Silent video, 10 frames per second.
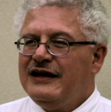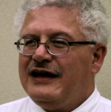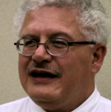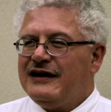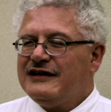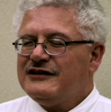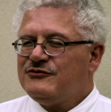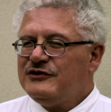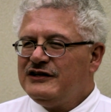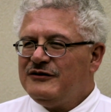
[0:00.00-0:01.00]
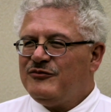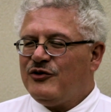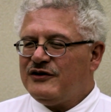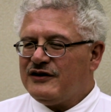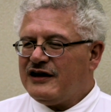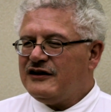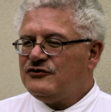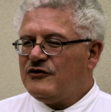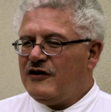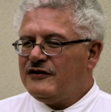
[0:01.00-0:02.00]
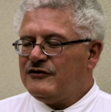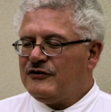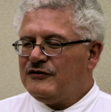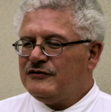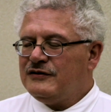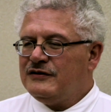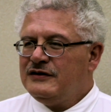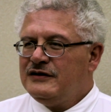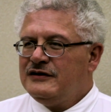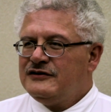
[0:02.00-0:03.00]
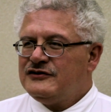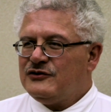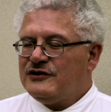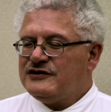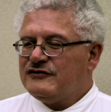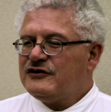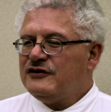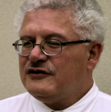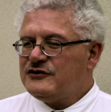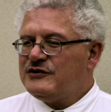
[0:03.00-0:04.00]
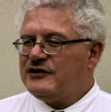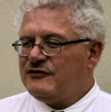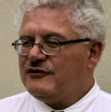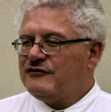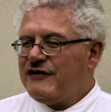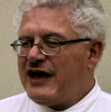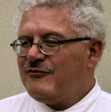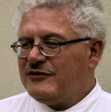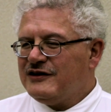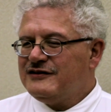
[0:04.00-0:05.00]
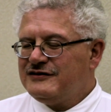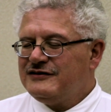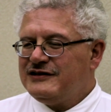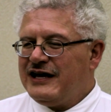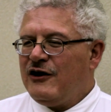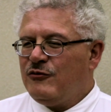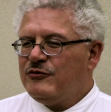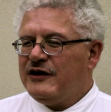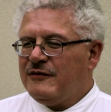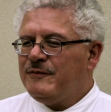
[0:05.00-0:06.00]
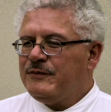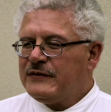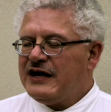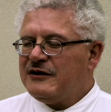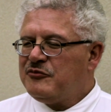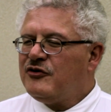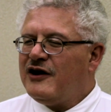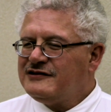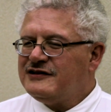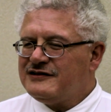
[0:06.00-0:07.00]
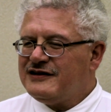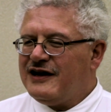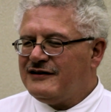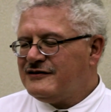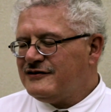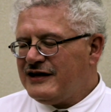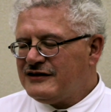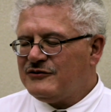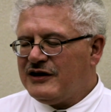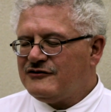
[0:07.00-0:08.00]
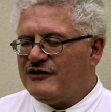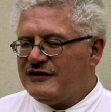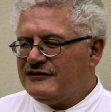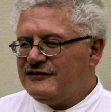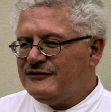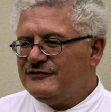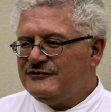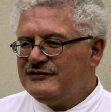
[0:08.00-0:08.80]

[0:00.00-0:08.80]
And I think it's really important to kind of draw on your own stories of courage within your own families to help them kind of process that. And so that's what I try to do